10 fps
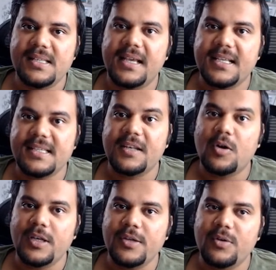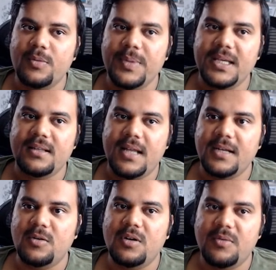like as a non-European, I
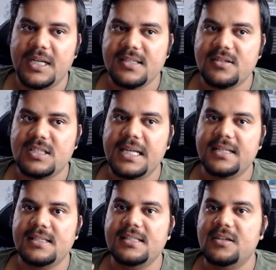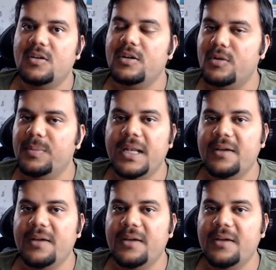don't know what is your status as a non-European,